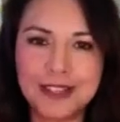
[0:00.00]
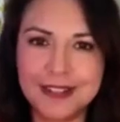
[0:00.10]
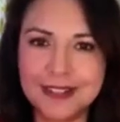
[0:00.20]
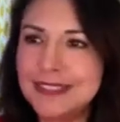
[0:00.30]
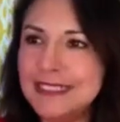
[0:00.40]

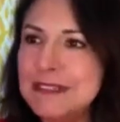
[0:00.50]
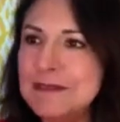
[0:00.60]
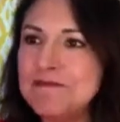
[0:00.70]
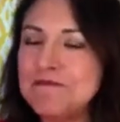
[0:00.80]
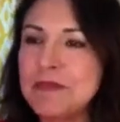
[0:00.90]
Jung.
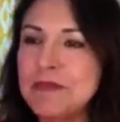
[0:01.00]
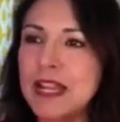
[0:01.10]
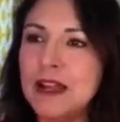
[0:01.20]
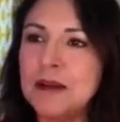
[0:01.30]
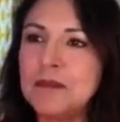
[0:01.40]

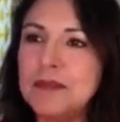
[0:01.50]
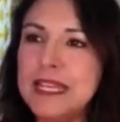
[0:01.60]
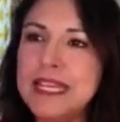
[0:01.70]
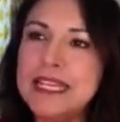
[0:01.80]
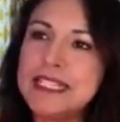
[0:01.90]

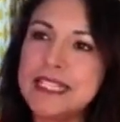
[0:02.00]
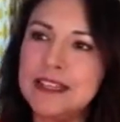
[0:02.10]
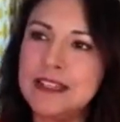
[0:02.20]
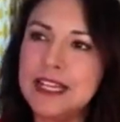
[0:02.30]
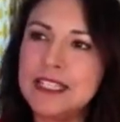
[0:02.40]
He
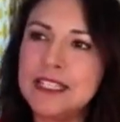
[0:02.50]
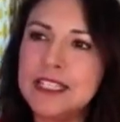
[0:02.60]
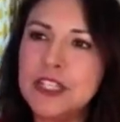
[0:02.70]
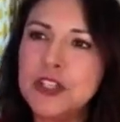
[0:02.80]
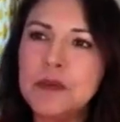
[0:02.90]
said,
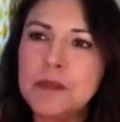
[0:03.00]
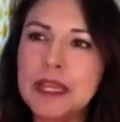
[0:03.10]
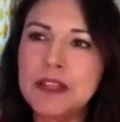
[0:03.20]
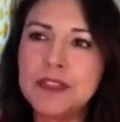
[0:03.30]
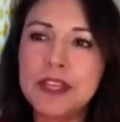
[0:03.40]
until you
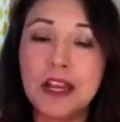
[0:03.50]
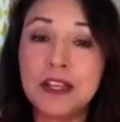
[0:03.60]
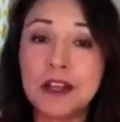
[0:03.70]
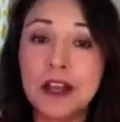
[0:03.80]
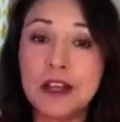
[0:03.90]
make the
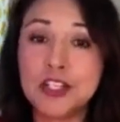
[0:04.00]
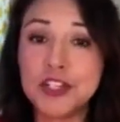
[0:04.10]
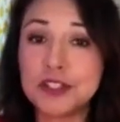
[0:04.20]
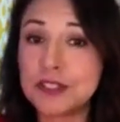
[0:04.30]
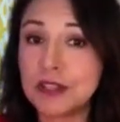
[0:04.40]

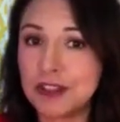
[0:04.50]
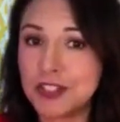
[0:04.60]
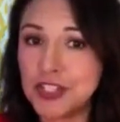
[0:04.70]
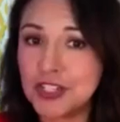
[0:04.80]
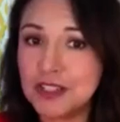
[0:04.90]
unconscious
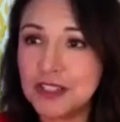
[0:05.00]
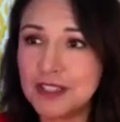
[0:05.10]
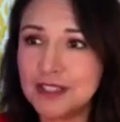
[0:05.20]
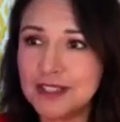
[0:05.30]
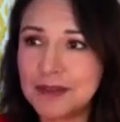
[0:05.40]

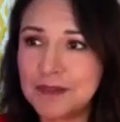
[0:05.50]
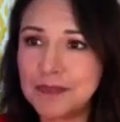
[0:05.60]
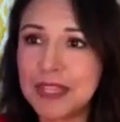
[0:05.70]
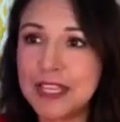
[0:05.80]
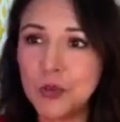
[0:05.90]
conscious,
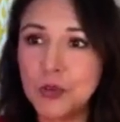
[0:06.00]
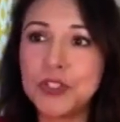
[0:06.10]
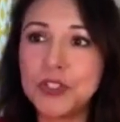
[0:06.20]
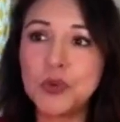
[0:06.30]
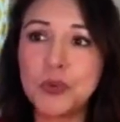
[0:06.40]
it
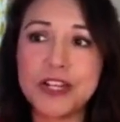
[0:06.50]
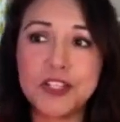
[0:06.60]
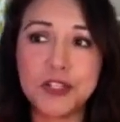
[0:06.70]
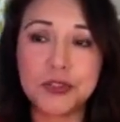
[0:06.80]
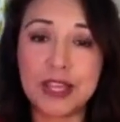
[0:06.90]
will
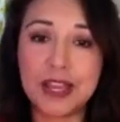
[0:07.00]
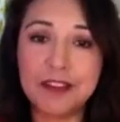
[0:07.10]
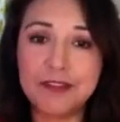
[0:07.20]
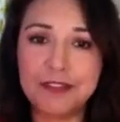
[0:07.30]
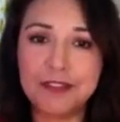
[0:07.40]
direct your
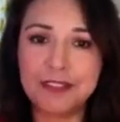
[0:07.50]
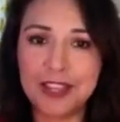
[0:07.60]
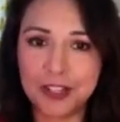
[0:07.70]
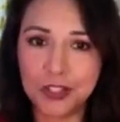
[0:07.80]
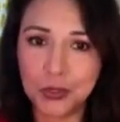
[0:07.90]
life
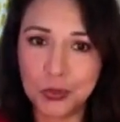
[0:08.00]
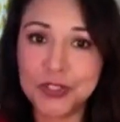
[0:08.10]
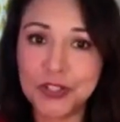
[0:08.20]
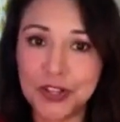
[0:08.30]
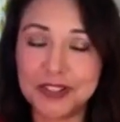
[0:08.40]
and you
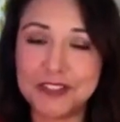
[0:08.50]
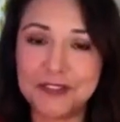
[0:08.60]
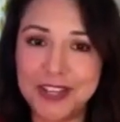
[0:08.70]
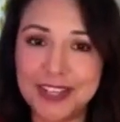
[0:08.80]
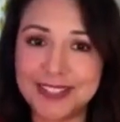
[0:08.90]
will call it
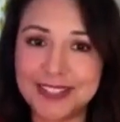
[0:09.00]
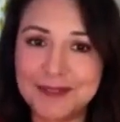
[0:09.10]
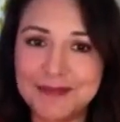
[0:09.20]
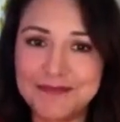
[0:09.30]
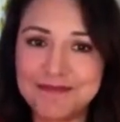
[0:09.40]
fate.